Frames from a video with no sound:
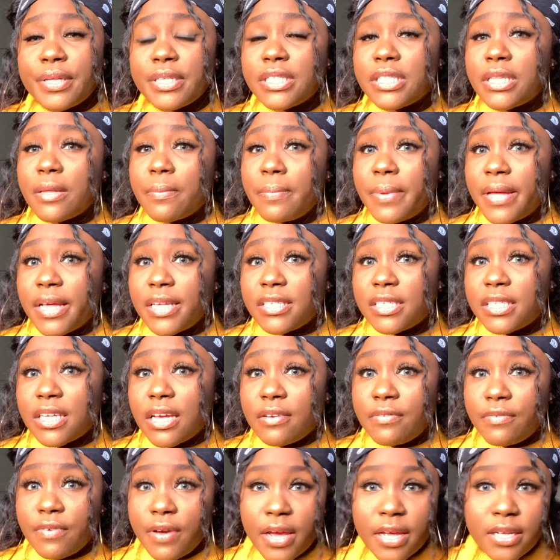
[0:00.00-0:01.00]
the best
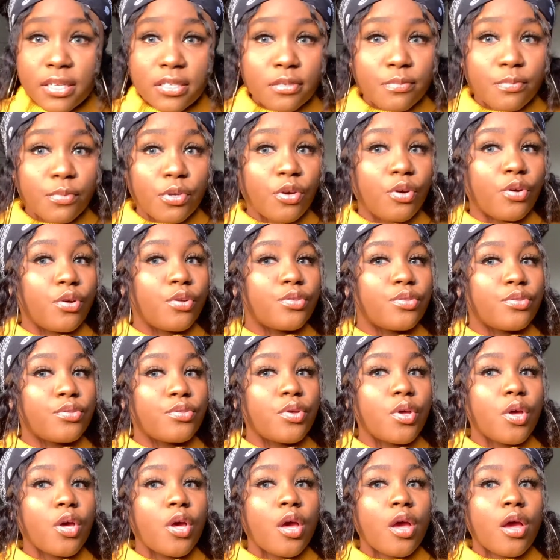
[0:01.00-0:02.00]
advice, because
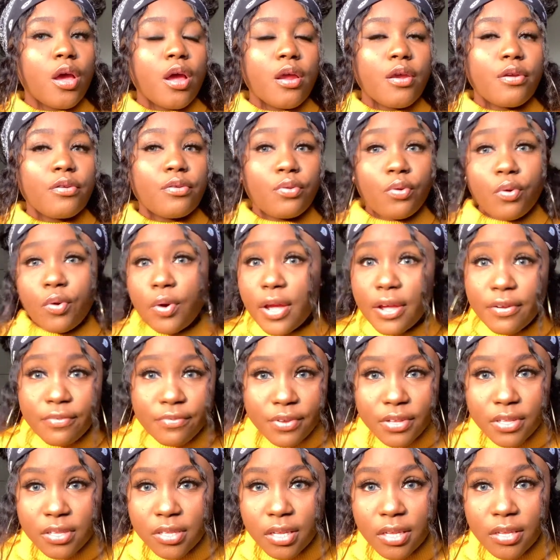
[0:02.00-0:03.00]
not
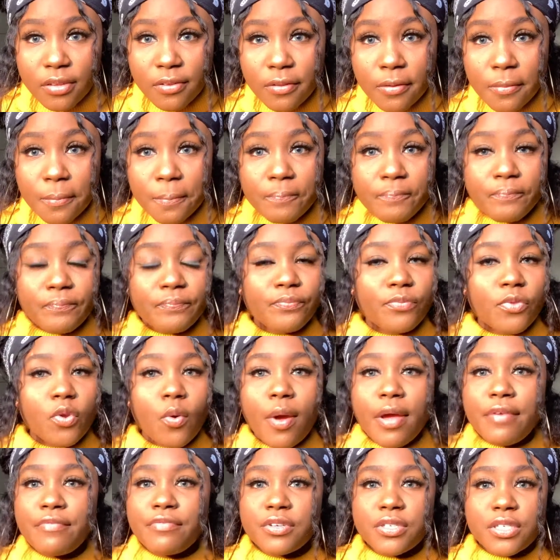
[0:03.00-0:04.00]
everything, not
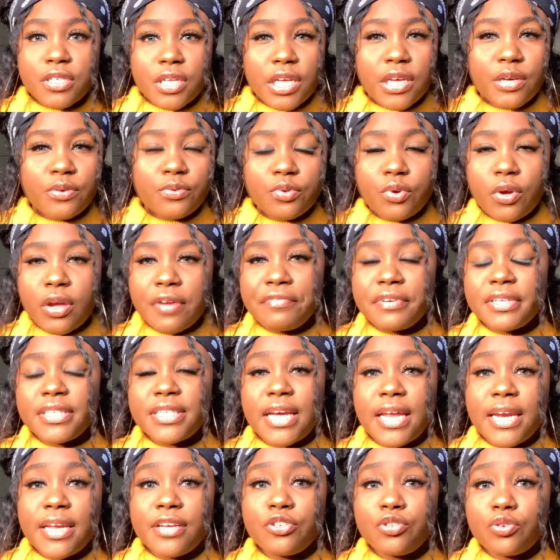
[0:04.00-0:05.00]
every skill, not every
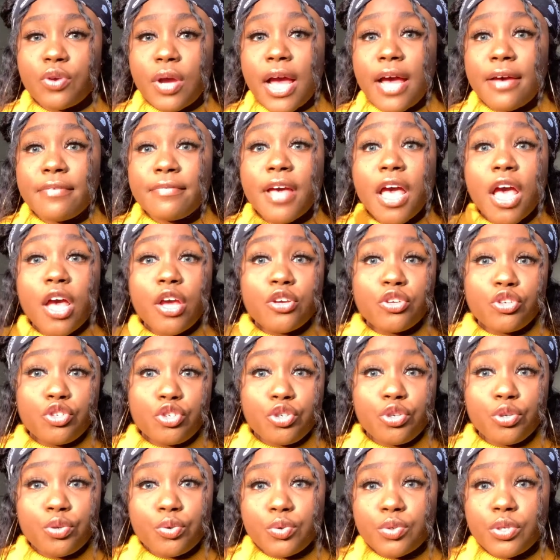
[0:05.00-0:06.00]
talent you have
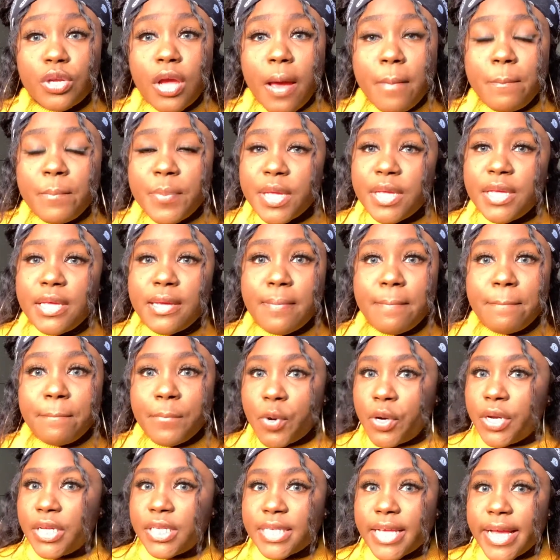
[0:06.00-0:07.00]
should be
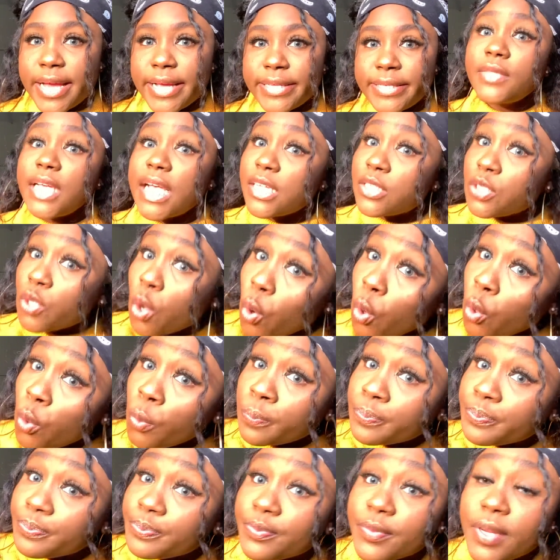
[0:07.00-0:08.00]
monetized.
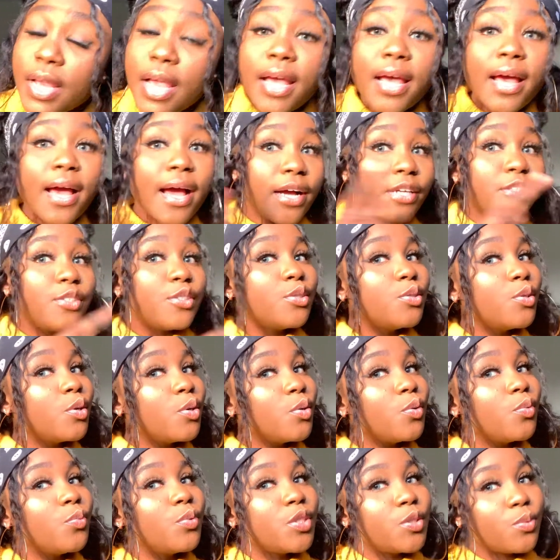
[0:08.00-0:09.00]
So how do you
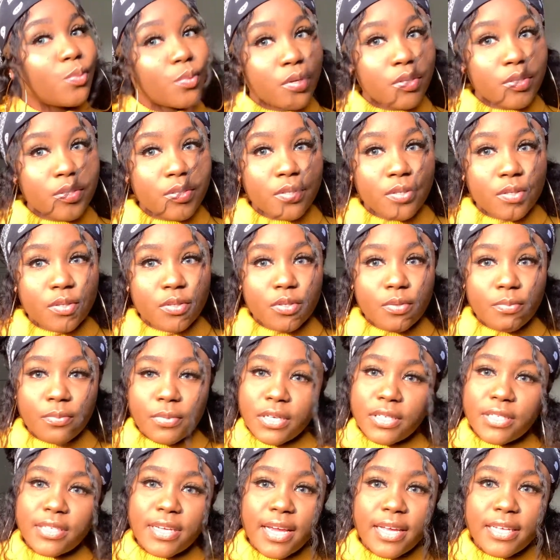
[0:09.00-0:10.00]
know which ones to
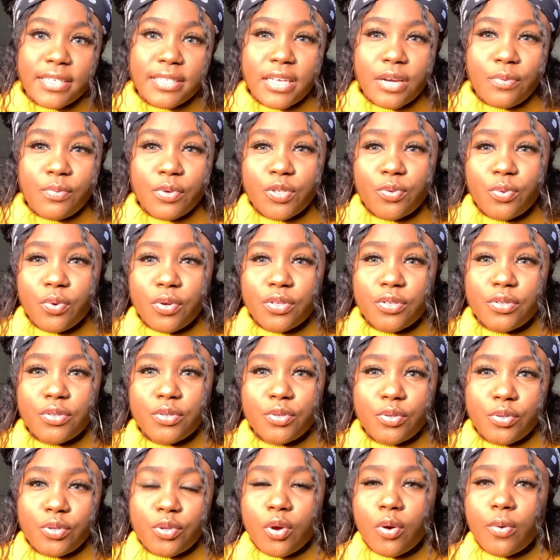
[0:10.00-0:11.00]
monetize and which ones
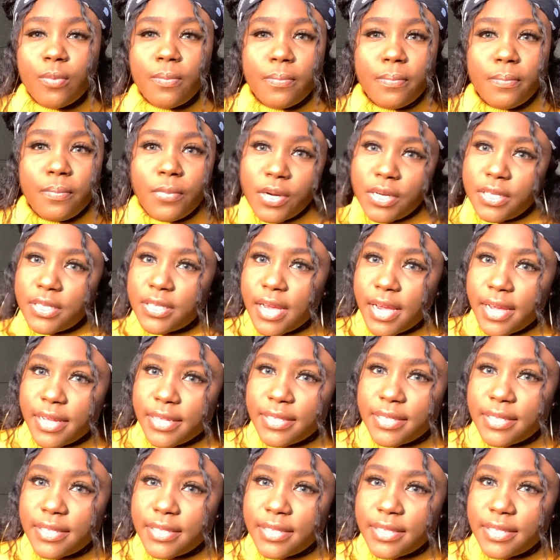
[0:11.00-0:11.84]
to not monetize?